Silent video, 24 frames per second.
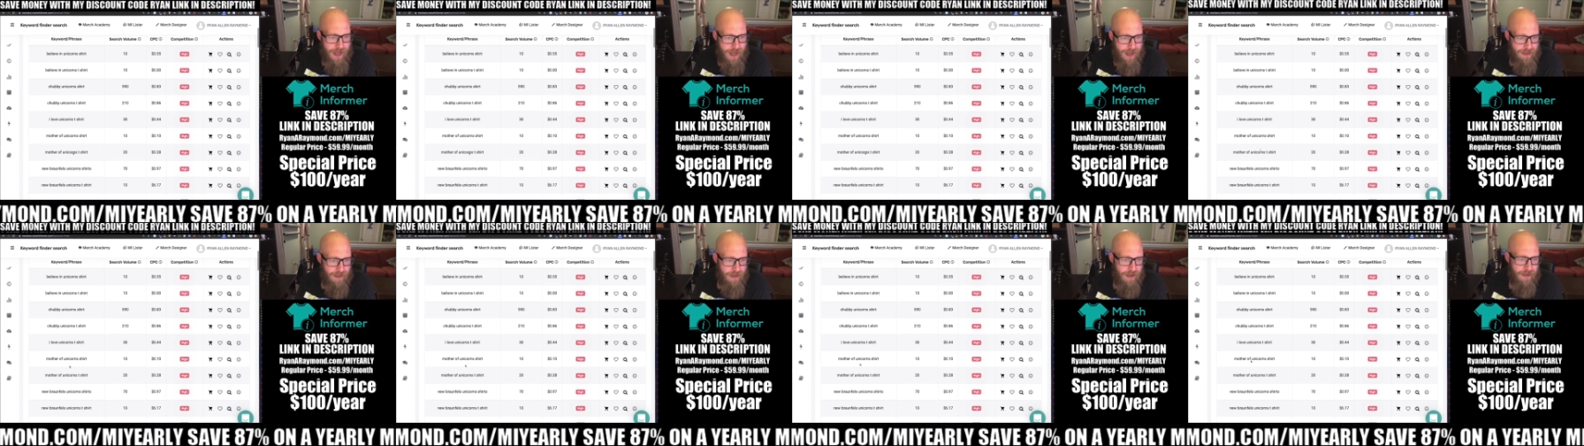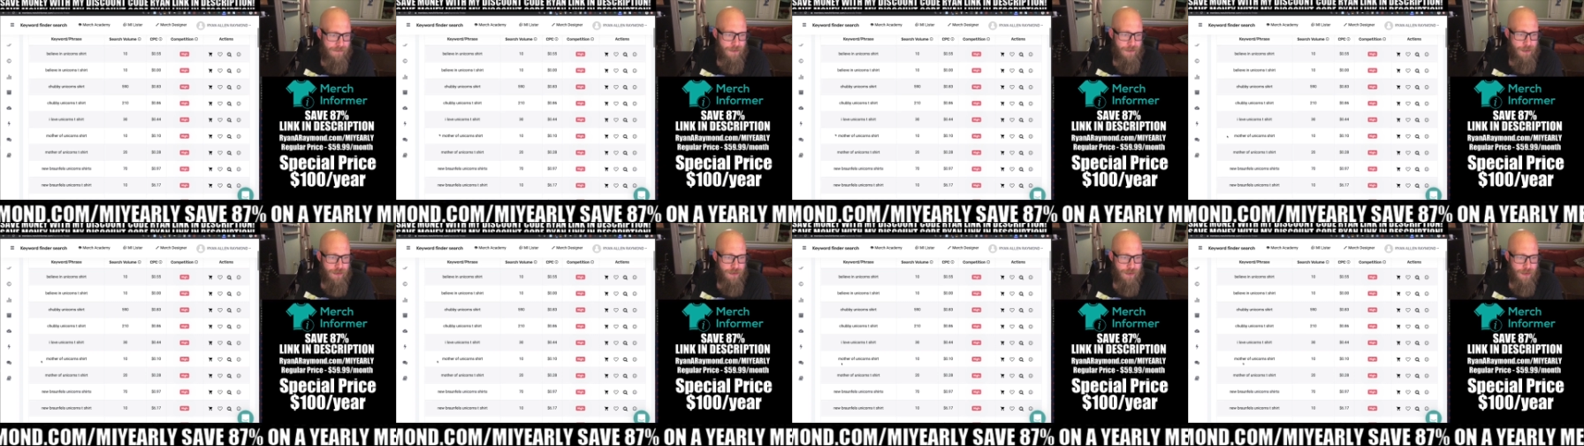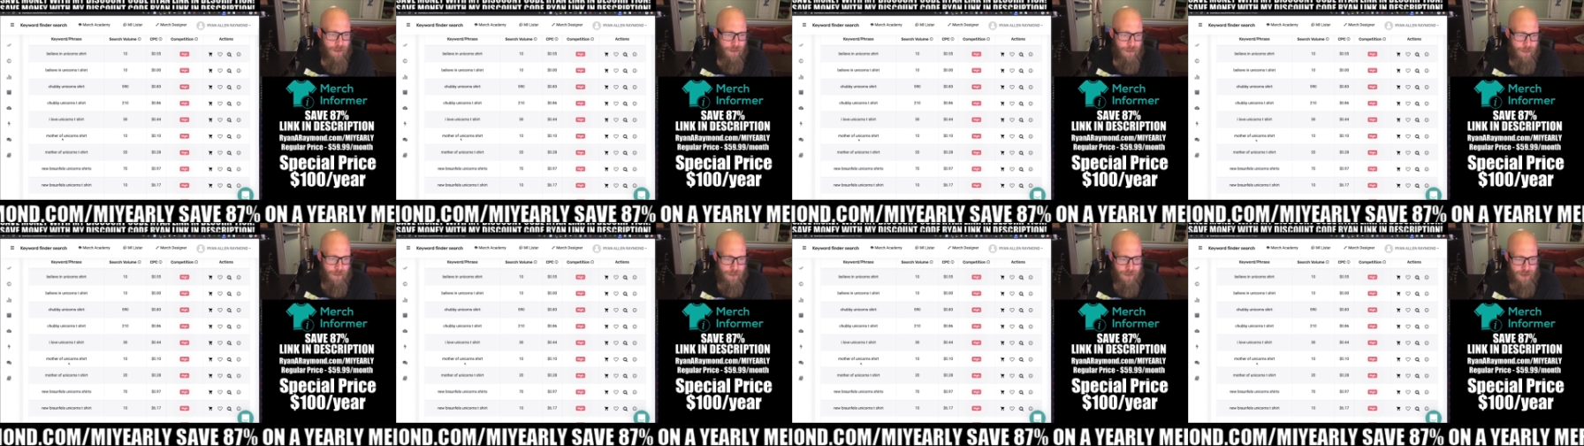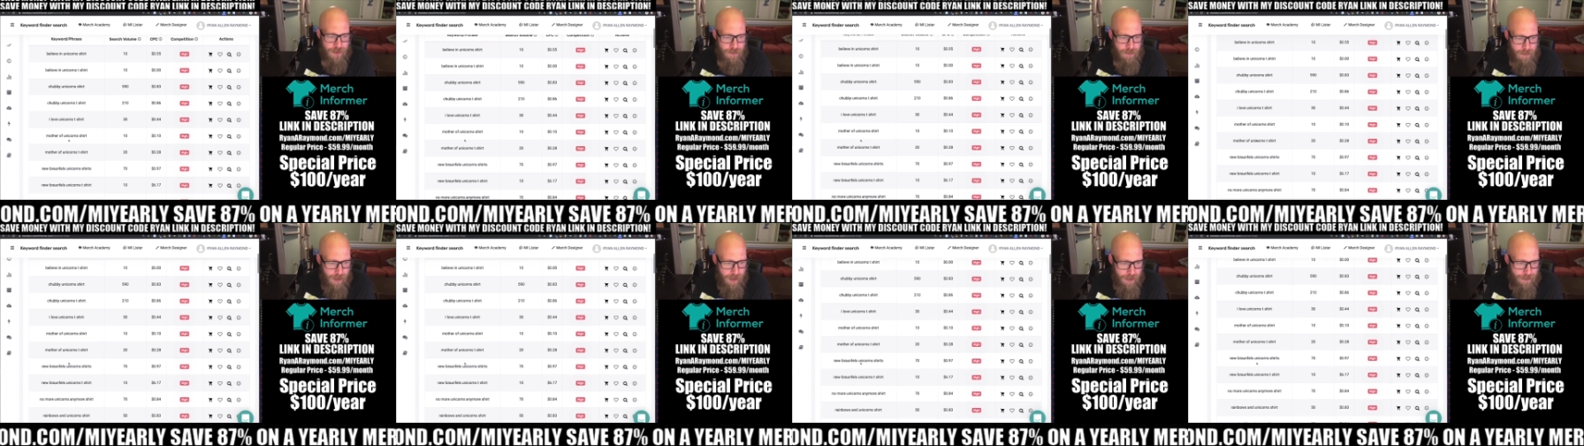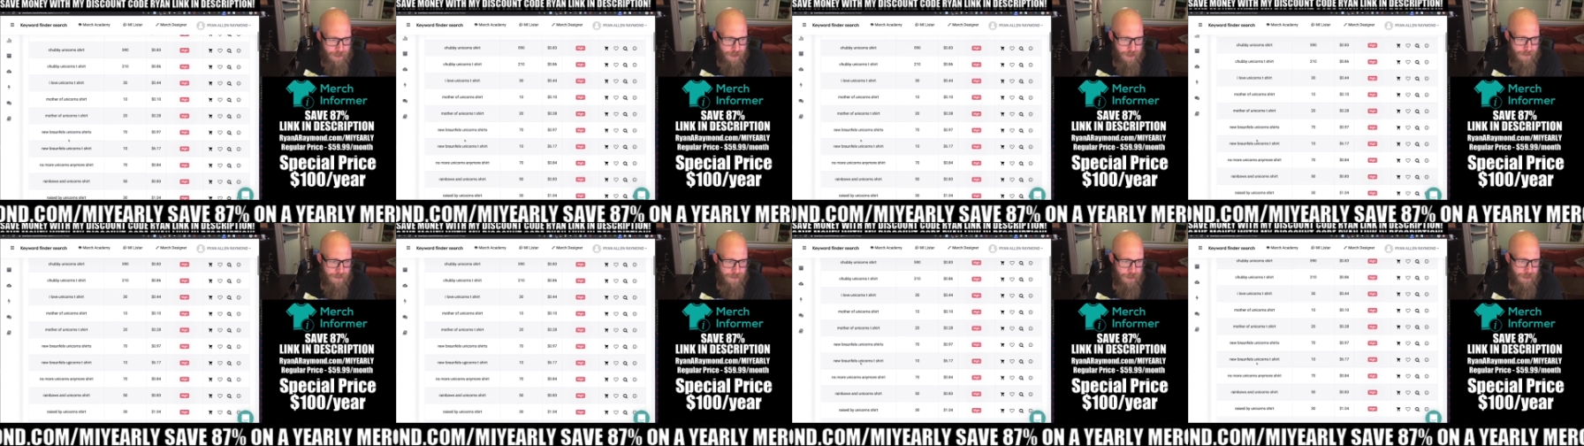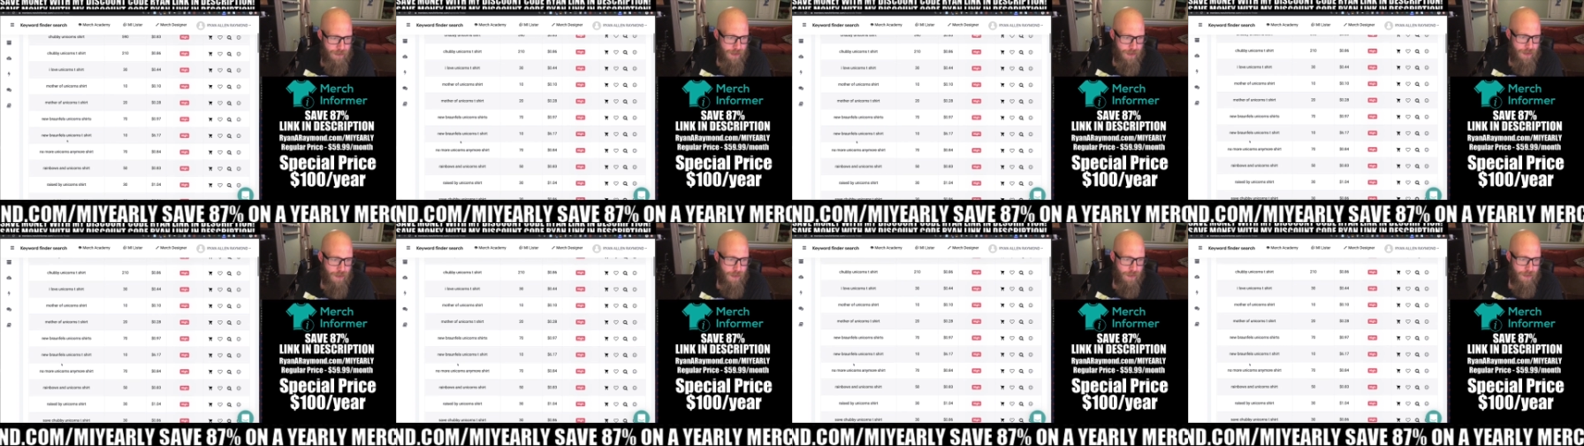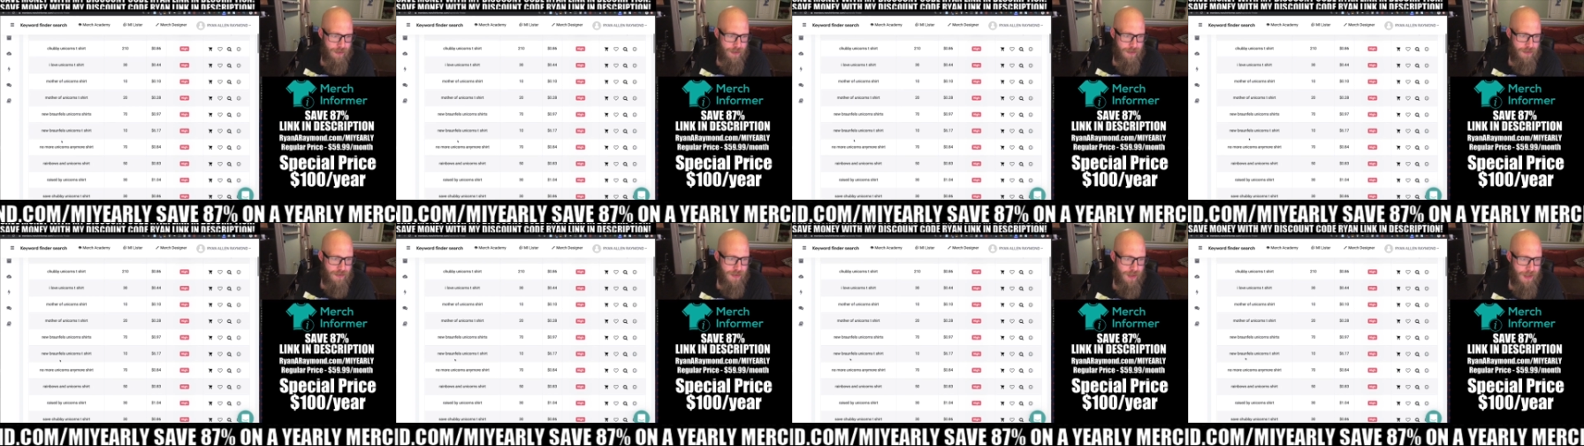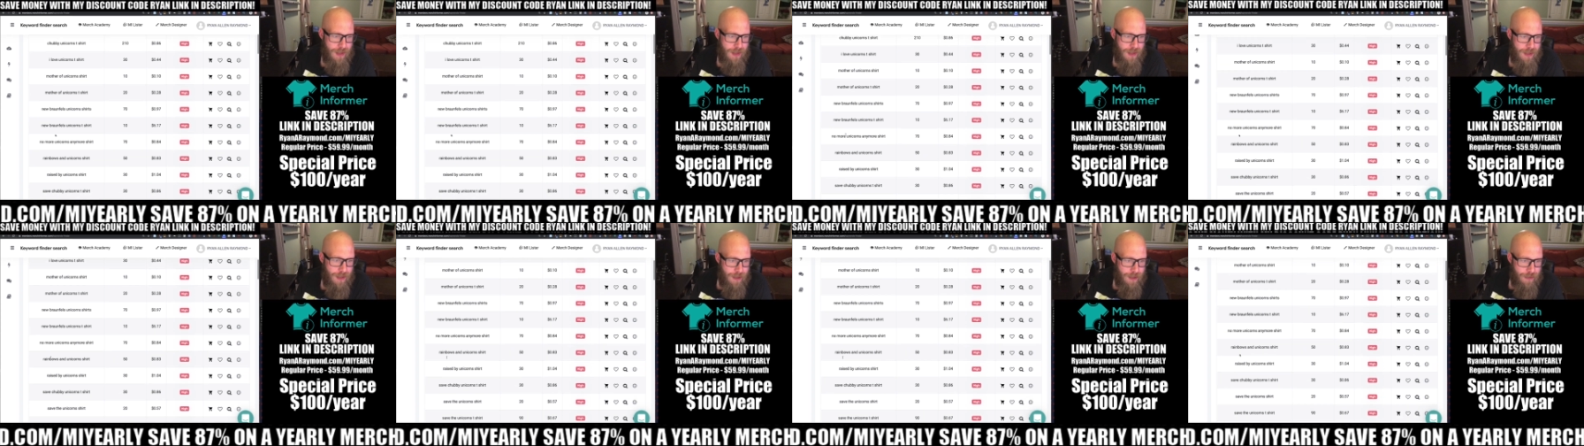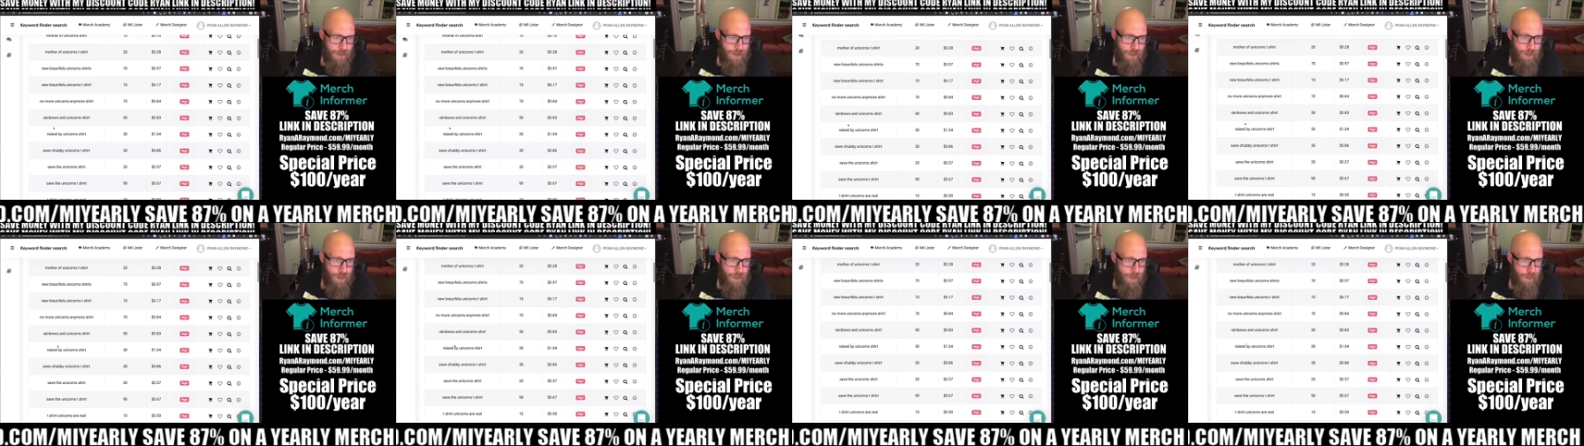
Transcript: I love unicorns, mother of unicorns, new